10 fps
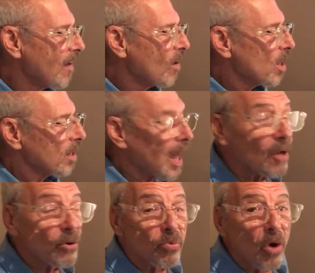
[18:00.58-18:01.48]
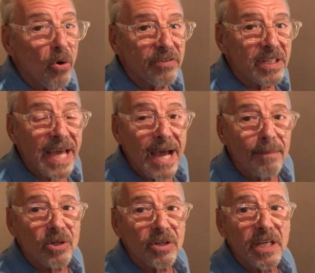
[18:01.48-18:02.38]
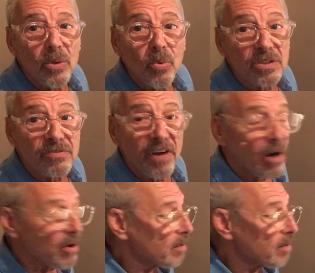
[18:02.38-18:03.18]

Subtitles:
Now the roving gambler, he was very